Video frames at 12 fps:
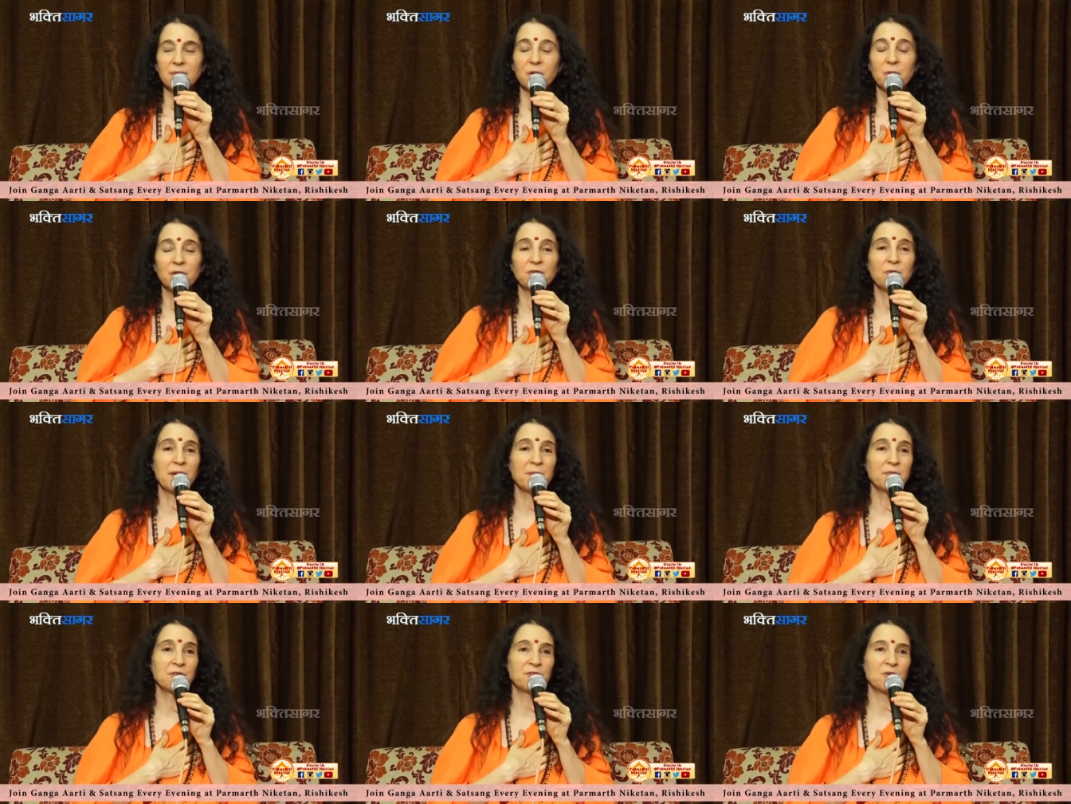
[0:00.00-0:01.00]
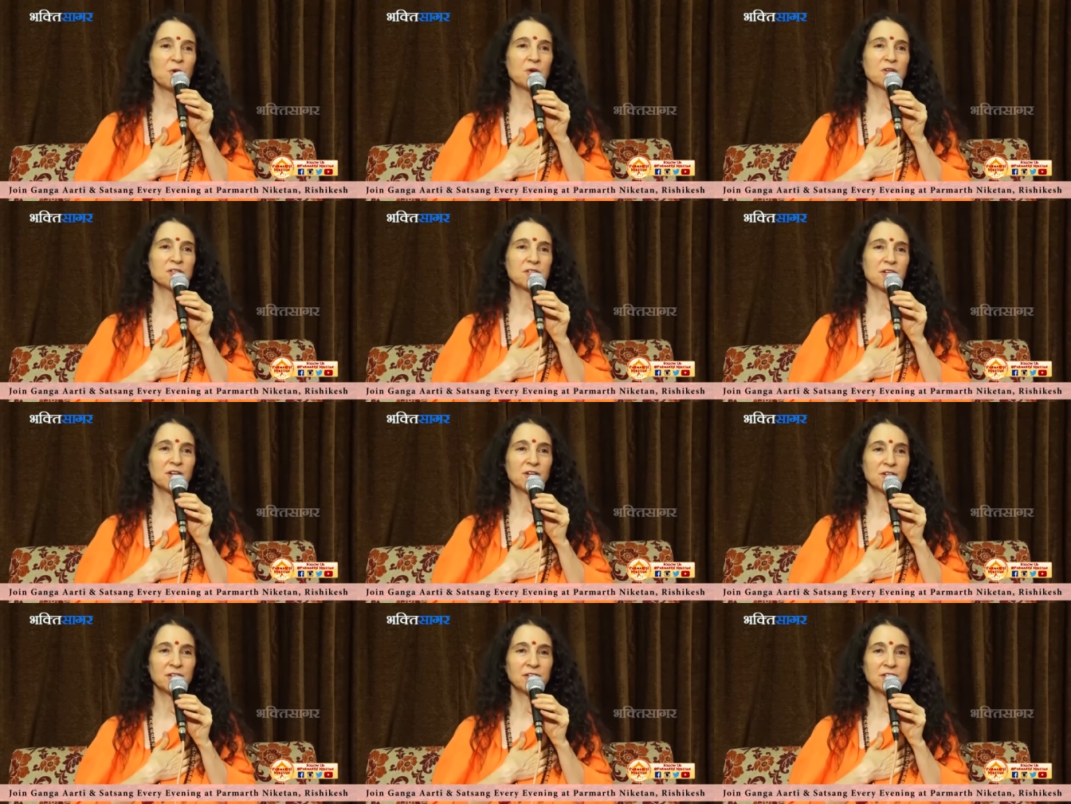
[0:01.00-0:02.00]
but we remember, of course, that
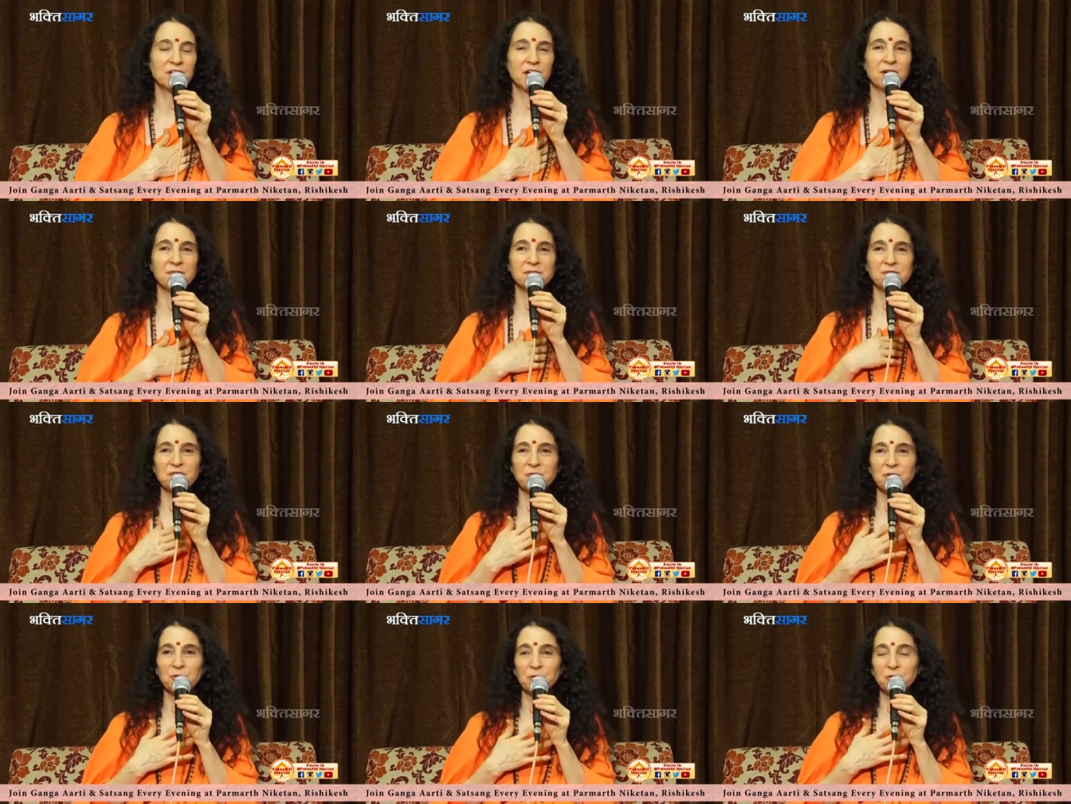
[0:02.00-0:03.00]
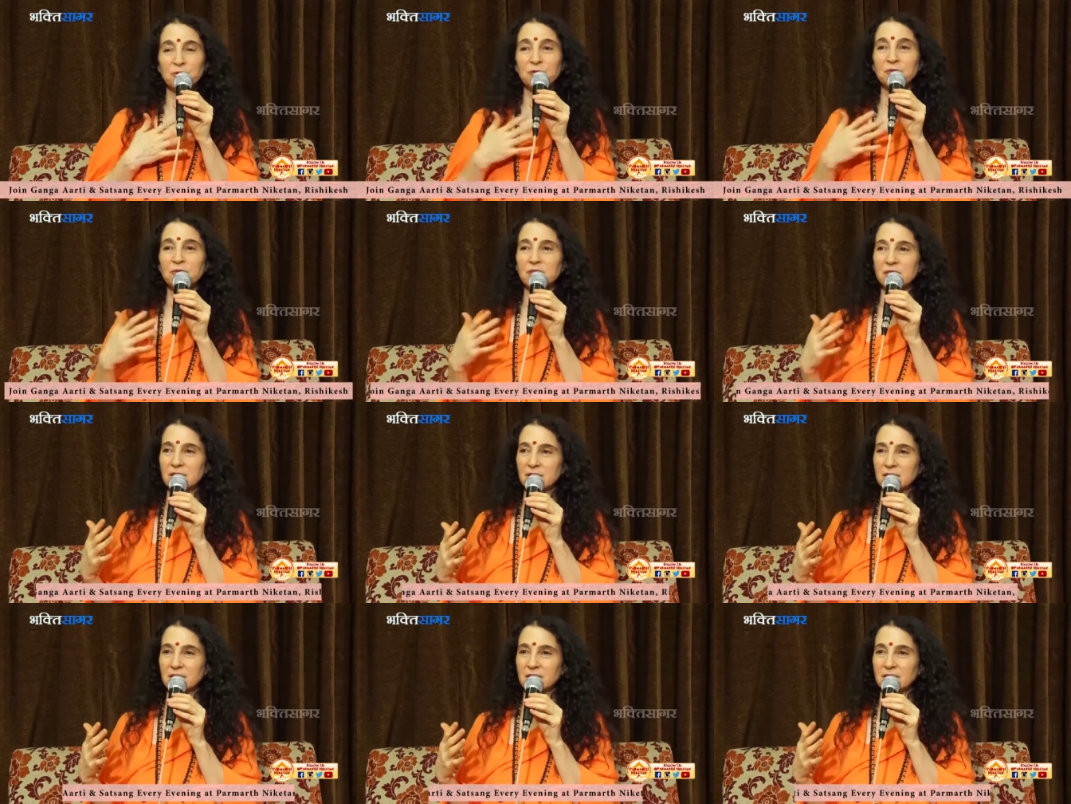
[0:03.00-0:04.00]
courage comes from the root,
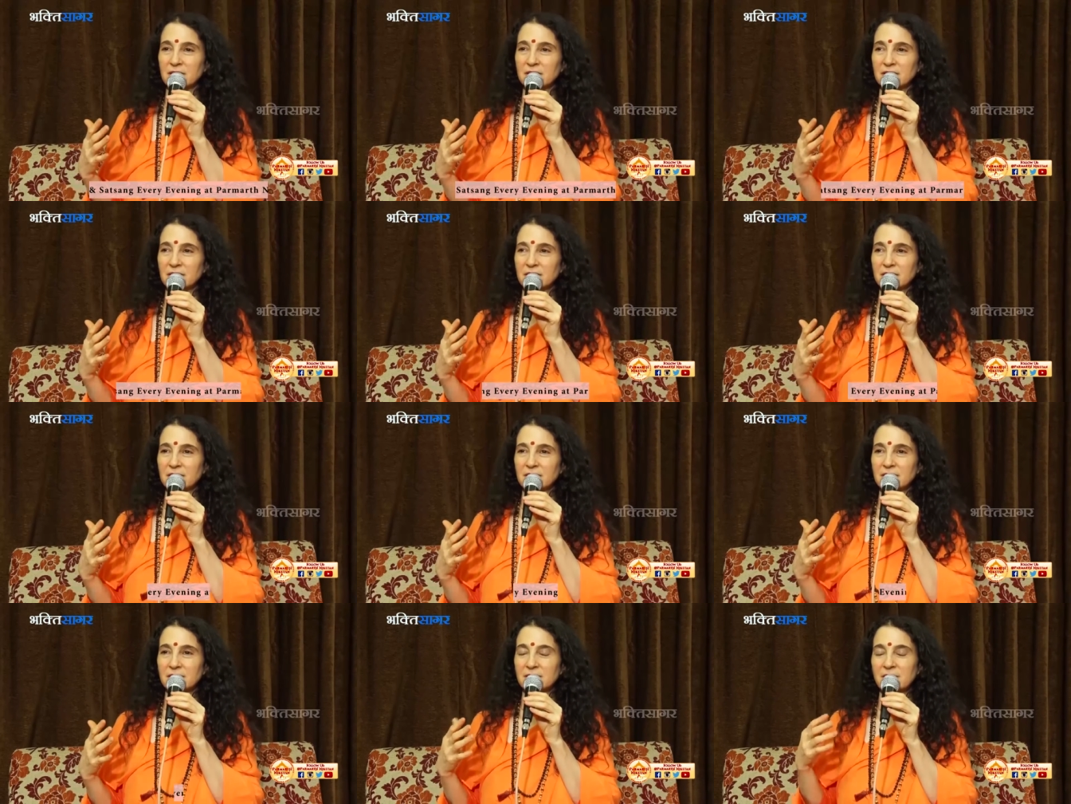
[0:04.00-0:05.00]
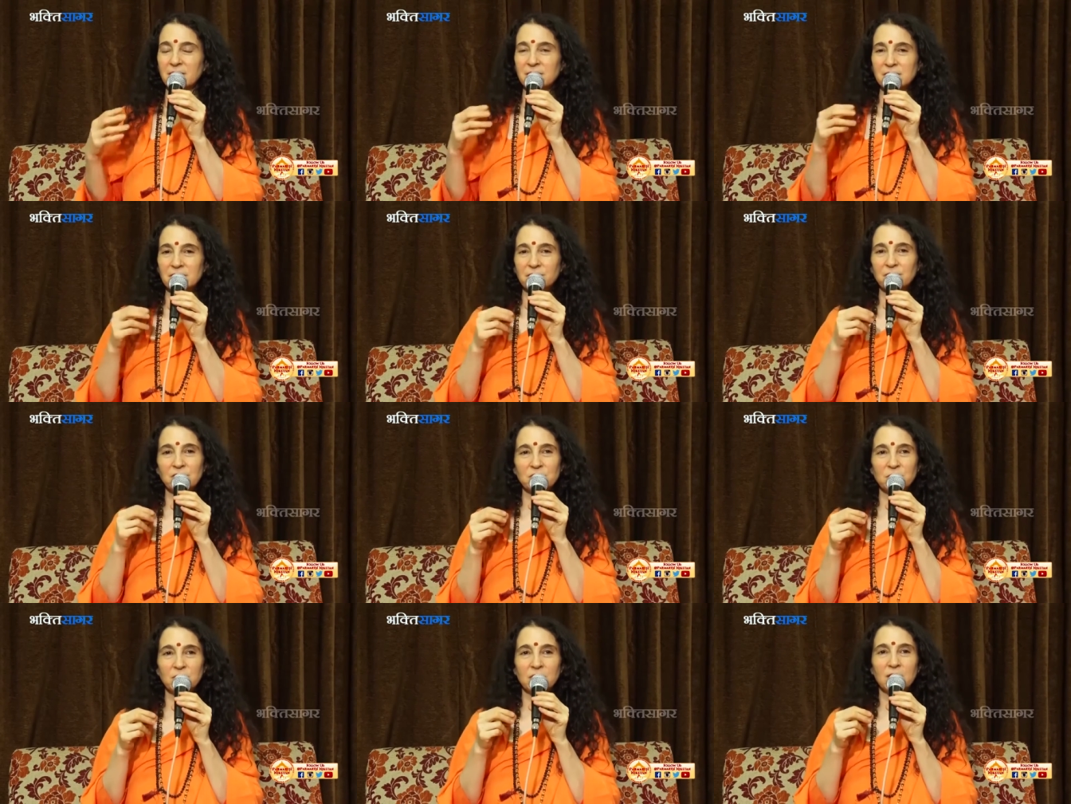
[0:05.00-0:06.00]
the same as the
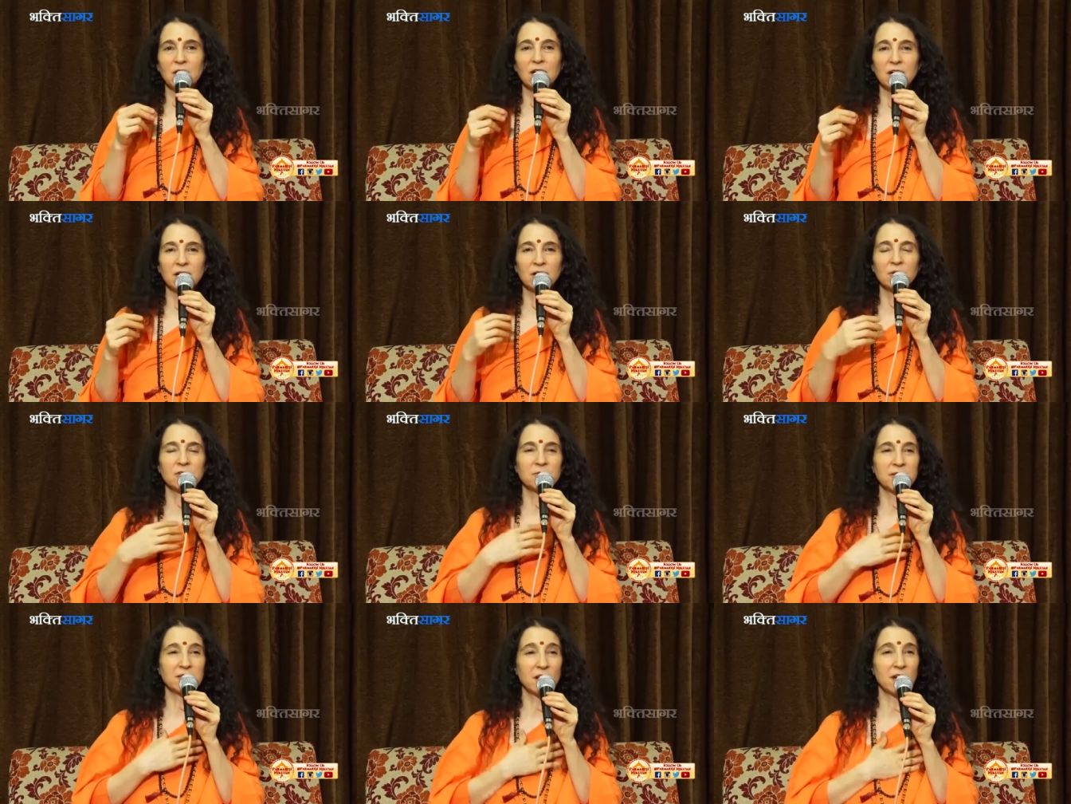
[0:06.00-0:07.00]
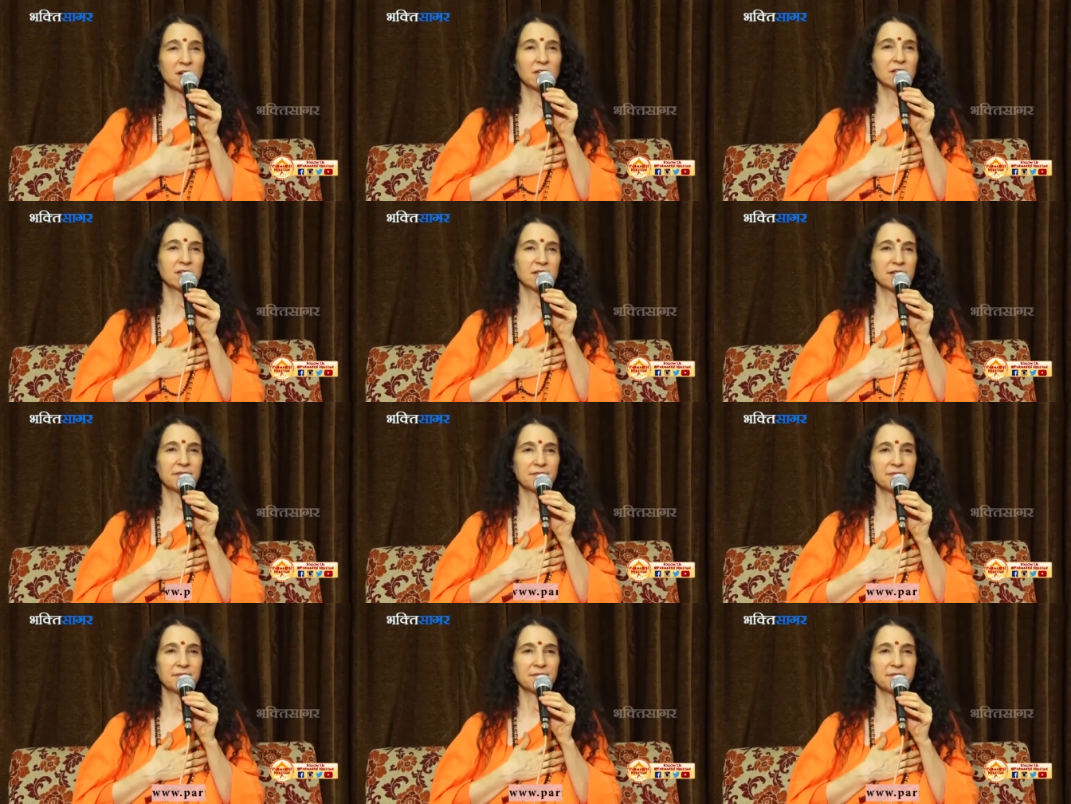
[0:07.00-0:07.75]
French word coeur, which means heart.